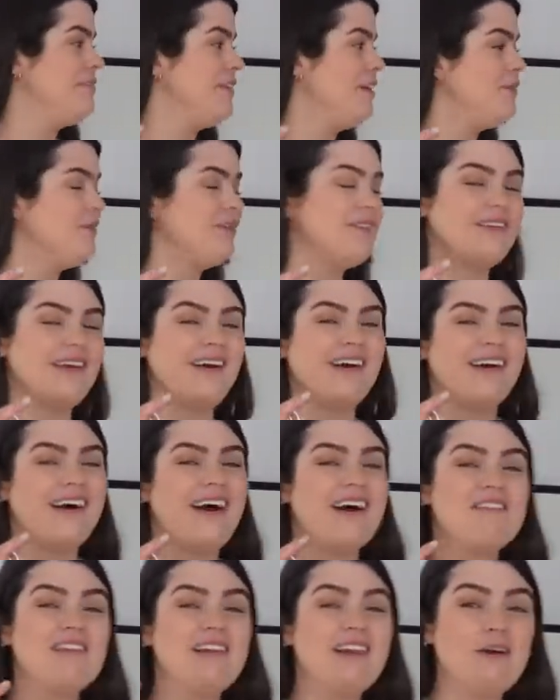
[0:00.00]
You will see, I
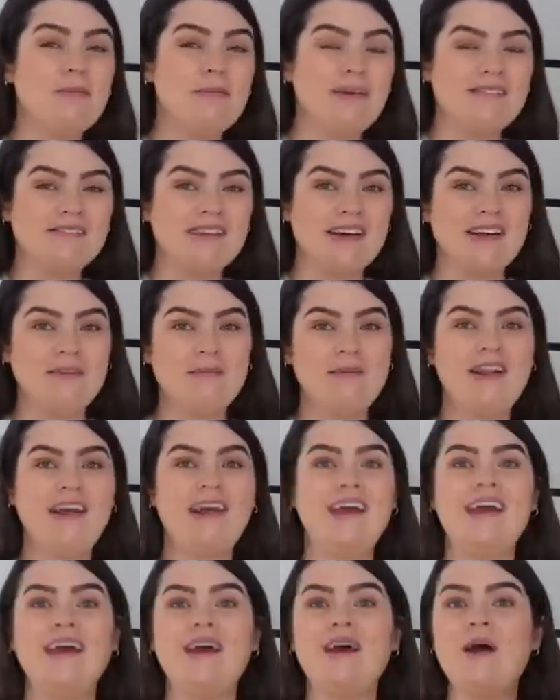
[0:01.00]
have a little bit of denim in
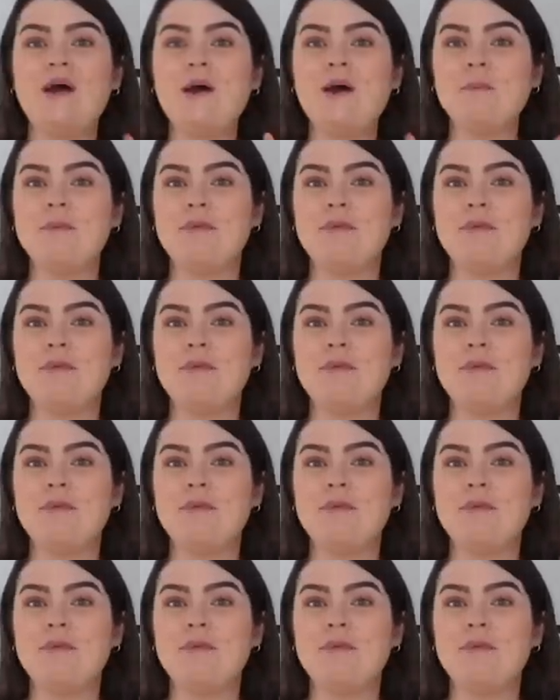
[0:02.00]
here,